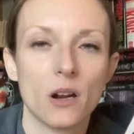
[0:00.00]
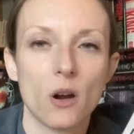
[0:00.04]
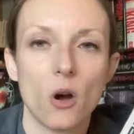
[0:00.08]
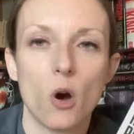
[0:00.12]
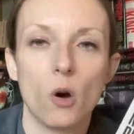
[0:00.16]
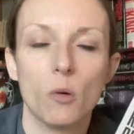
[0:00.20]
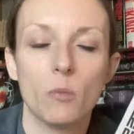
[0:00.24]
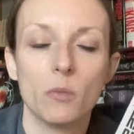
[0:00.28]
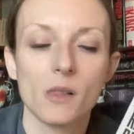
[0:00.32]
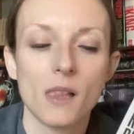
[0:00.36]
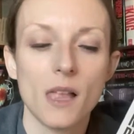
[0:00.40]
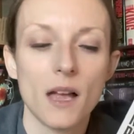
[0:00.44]

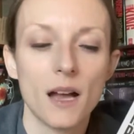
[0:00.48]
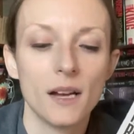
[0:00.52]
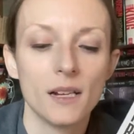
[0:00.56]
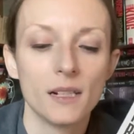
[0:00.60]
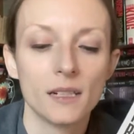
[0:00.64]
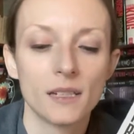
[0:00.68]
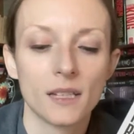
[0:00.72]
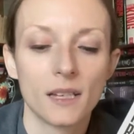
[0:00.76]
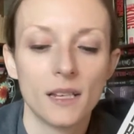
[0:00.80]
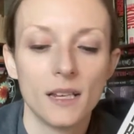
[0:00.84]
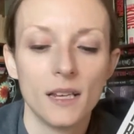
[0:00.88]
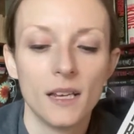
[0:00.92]
home a
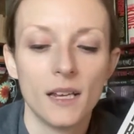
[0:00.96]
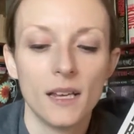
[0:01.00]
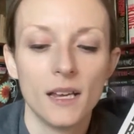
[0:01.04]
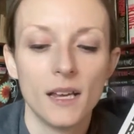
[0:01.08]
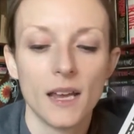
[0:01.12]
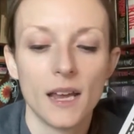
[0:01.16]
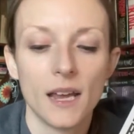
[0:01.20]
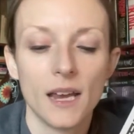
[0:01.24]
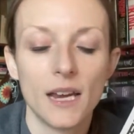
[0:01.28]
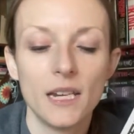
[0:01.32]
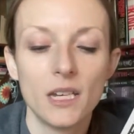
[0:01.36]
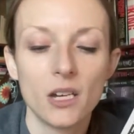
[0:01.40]
lot.
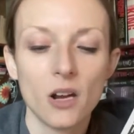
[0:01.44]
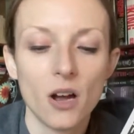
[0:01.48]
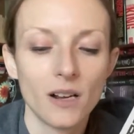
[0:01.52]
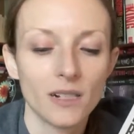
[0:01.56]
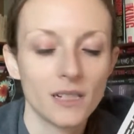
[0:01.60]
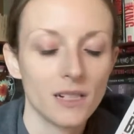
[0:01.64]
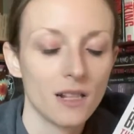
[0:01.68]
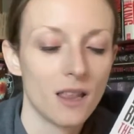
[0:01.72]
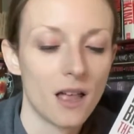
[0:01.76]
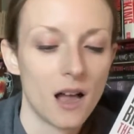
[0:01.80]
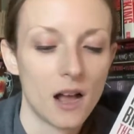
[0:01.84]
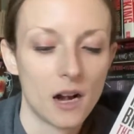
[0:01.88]
He
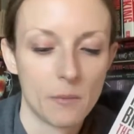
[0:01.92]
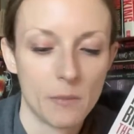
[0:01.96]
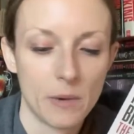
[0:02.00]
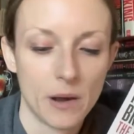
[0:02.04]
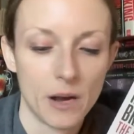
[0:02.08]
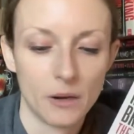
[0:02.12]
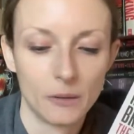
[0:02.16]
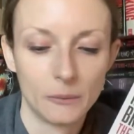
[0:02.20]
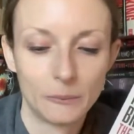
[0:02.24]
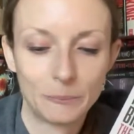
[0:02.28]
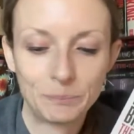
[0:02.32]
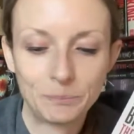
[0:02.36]
talks a lot
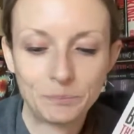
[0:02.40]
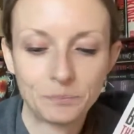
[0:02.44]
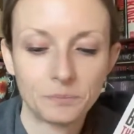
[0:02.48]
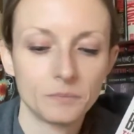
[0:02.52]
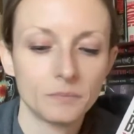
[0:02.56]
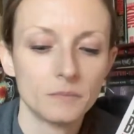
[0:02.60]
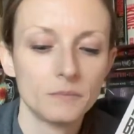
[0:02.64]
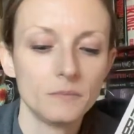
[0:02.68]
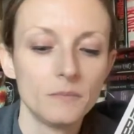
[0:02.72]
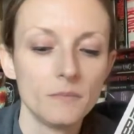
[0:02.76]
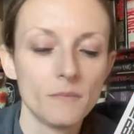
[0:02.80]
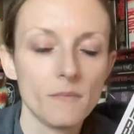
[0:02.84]
about
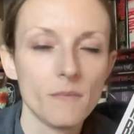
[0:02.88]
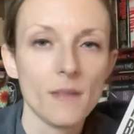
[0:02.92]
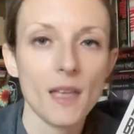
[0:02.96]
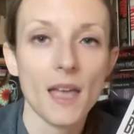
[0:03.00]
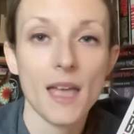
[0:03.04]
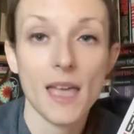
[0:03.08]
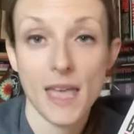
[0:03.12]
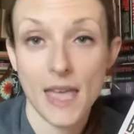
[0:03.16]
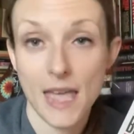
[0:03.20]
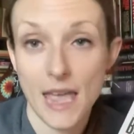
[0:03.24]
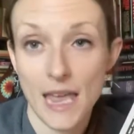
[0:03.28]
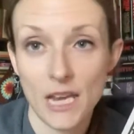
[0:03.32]

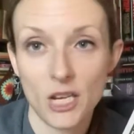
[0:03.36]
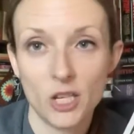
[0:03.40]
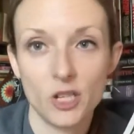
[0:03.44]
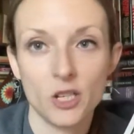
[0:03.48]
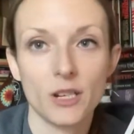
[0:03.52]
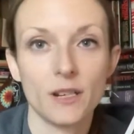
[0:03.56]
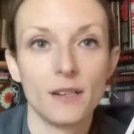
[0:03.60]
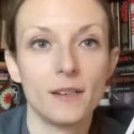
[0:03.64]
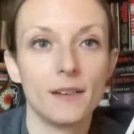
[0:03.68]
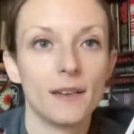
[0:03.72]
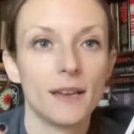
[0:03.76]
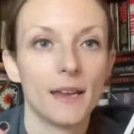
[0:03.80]

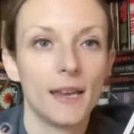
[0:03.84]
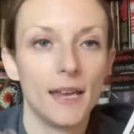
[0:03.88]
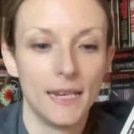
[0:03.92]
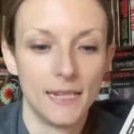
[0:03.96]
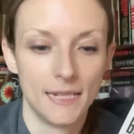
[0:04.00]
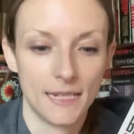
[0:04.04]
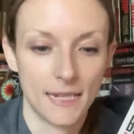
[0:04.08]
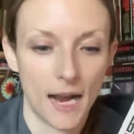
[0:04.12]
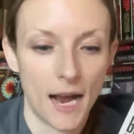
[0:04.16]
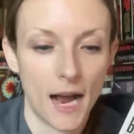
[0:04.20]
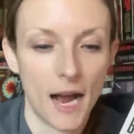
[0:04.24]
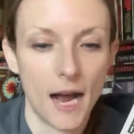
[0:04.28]
aging
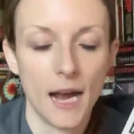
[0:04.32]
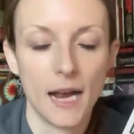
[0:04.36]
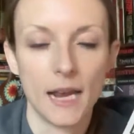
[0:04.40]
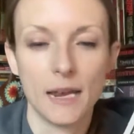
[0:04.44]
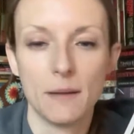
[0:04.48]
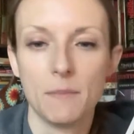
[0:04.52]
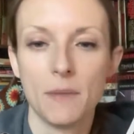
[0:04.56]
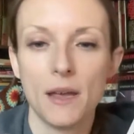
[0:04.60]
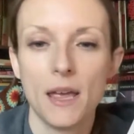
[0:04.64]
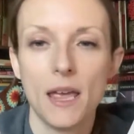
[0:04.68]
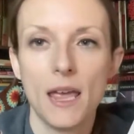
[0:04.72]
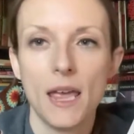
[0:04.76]
and
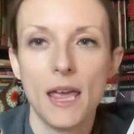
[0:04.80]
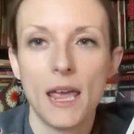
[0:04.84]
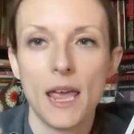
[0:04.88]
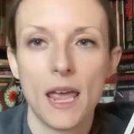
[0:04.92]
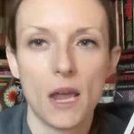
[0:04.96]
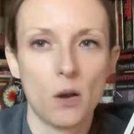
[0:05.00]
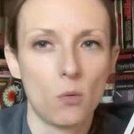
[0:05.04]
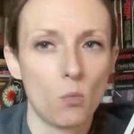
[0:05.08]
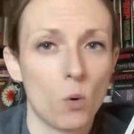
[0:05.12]
time and